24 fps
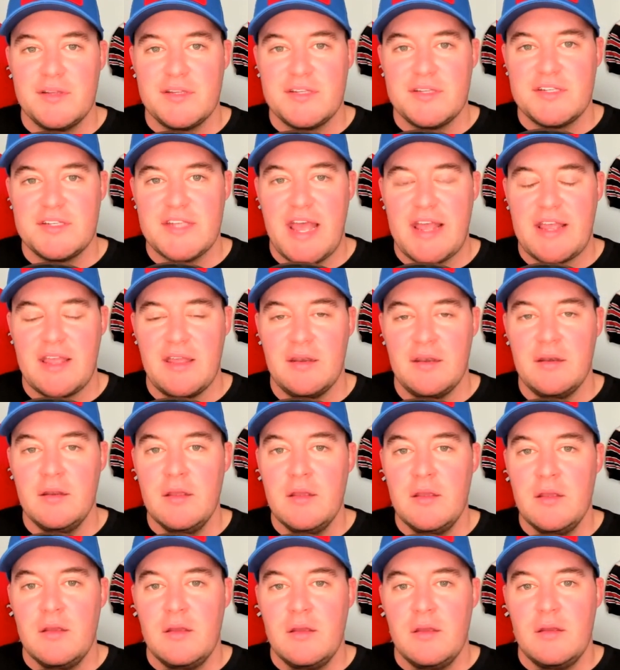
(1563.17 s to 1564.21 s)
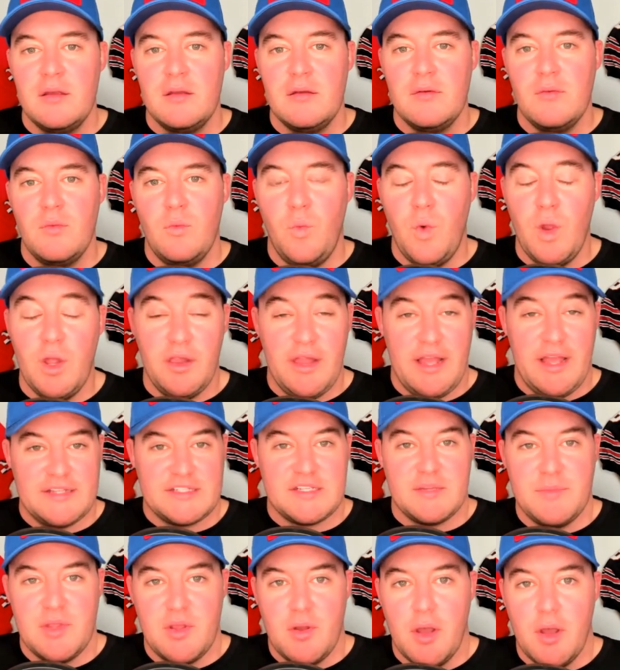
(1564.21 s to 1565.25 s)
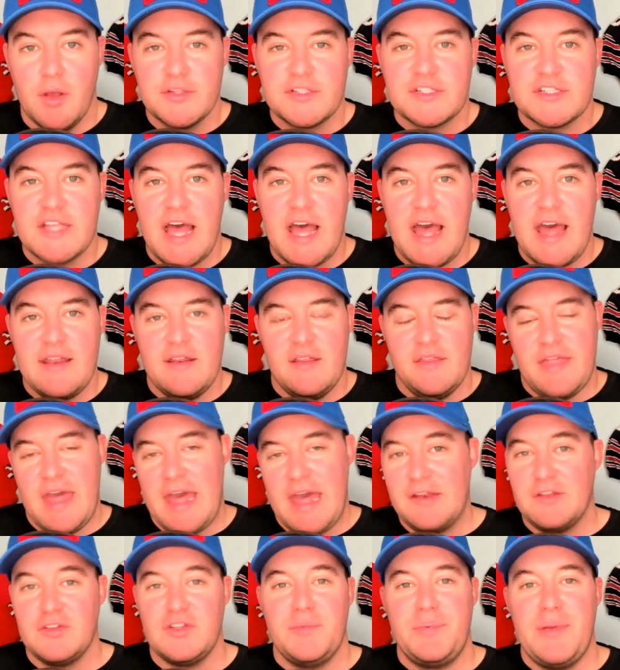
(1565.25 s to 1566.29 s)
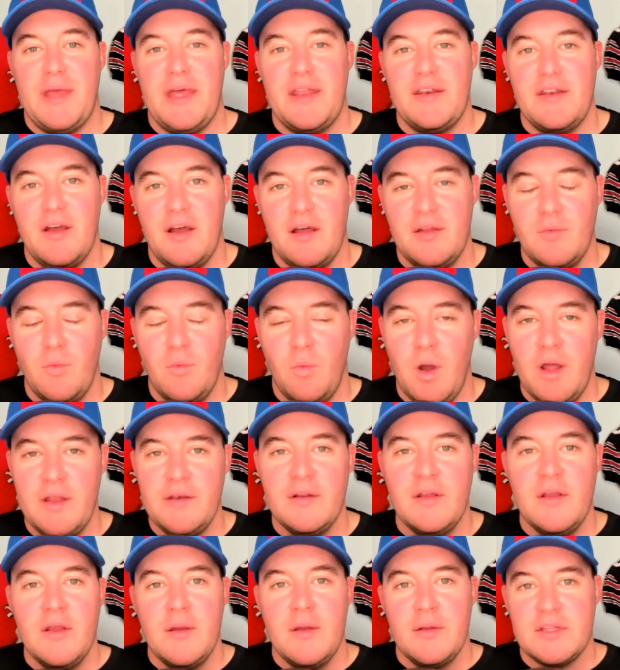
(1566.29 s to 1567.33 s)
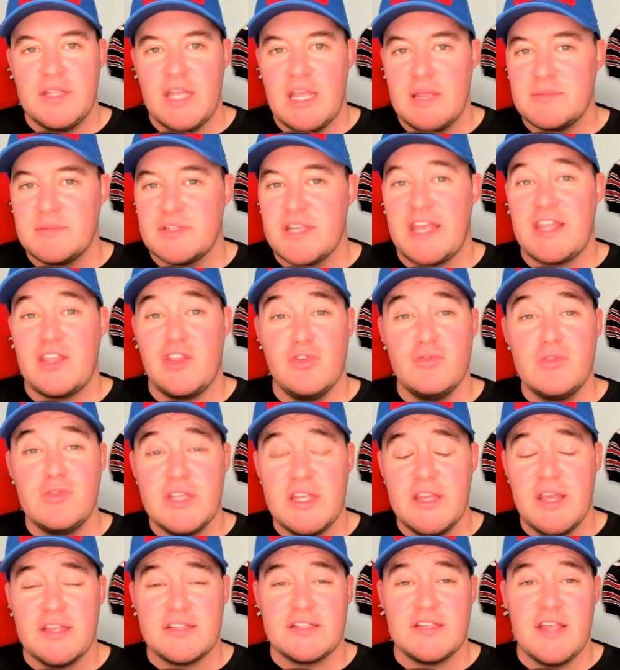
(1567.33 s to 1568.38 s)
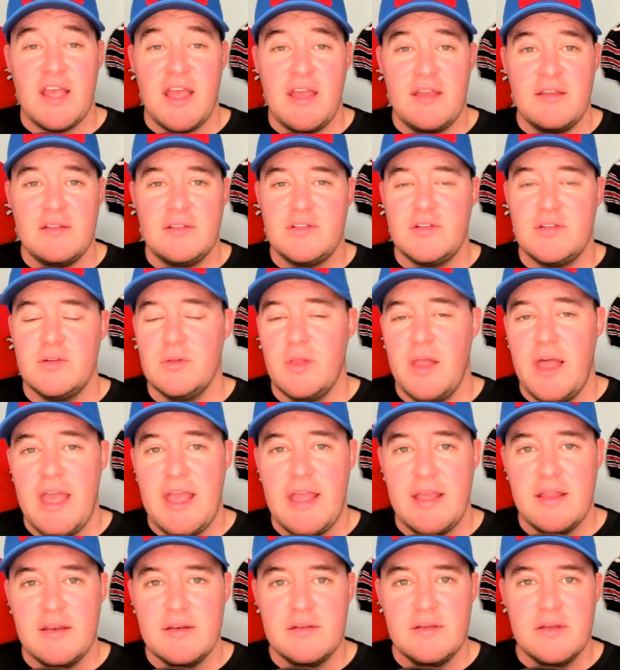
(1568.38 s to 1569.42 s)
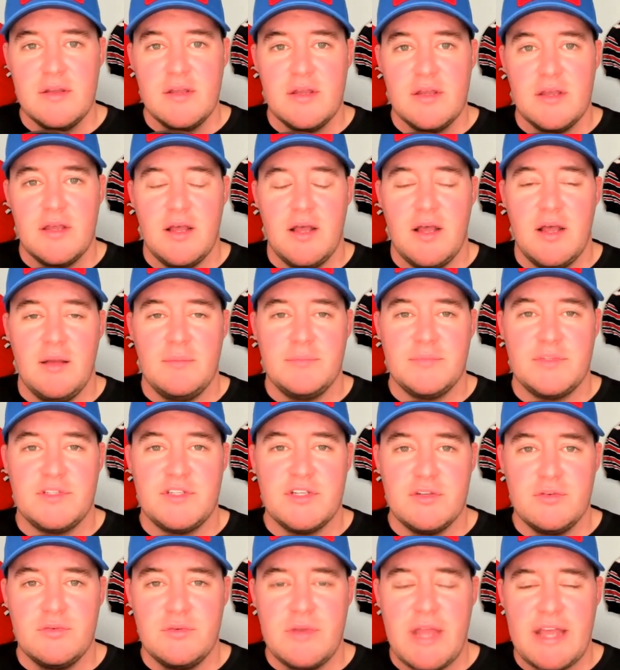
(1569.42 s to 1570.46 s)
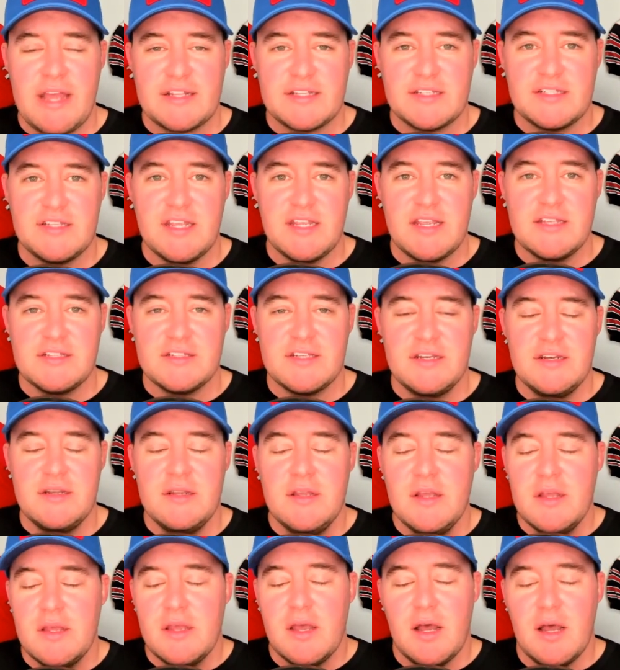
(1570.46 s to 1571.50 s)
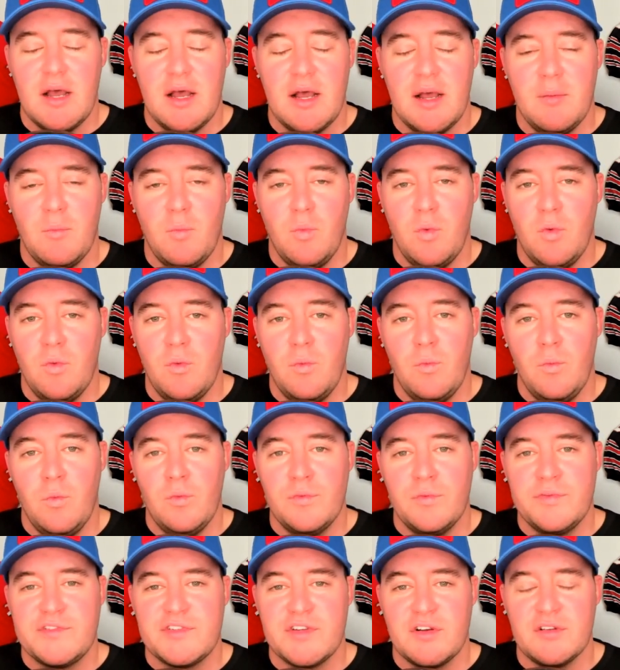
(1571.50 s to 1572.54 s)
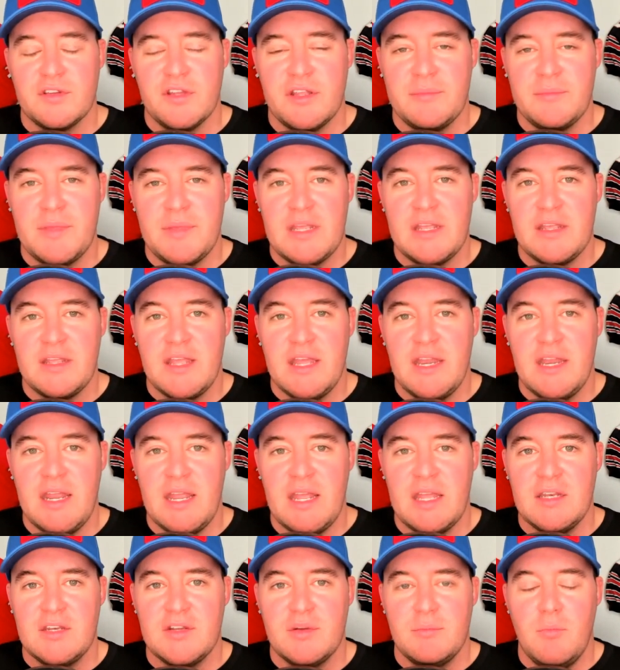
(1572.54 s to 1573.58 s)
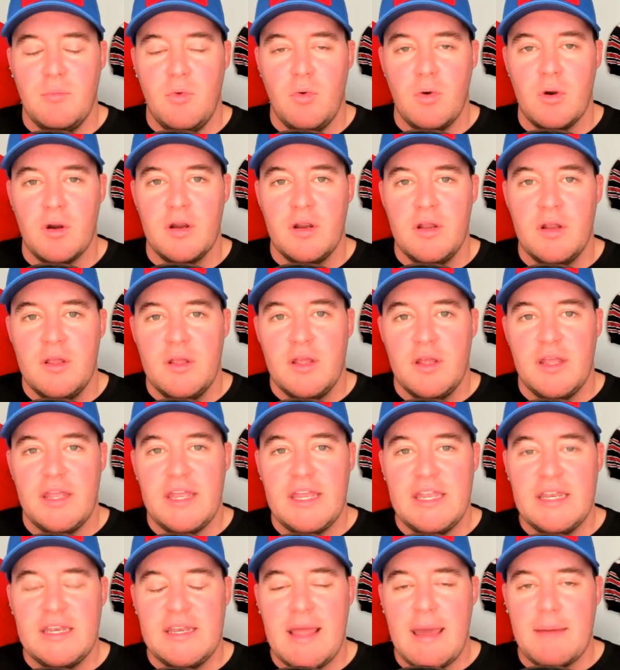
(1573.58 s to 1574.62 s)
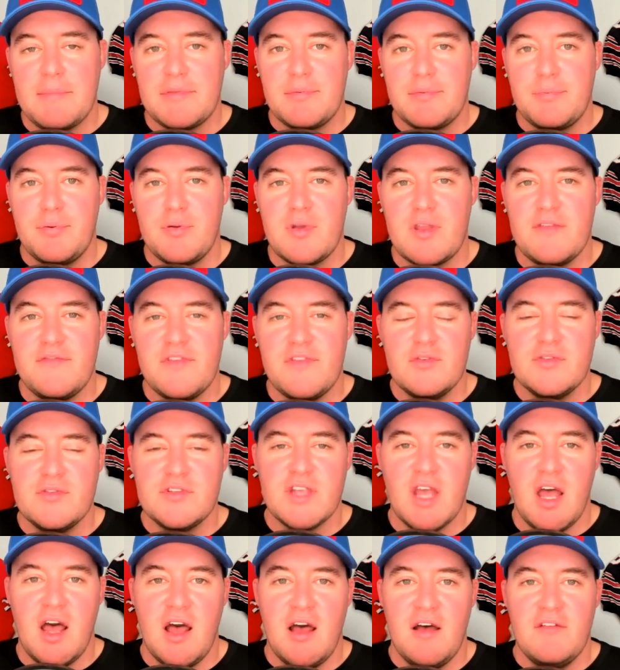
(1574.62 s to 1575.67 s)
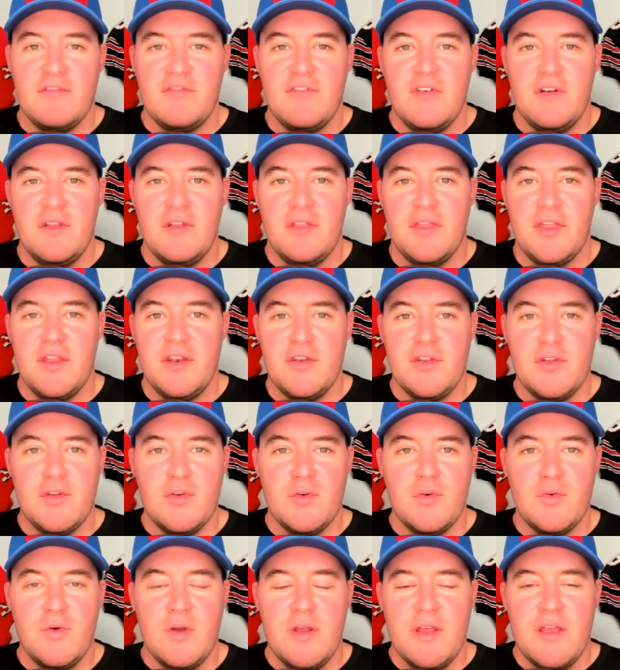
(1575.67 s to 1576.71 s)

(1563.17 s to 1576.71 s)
second. Will S M U host that? That'll depend on what teams like U T S A, Tulane um, do next season. Uh, we'll, we'll certainly be getting into more in-depth previews of the new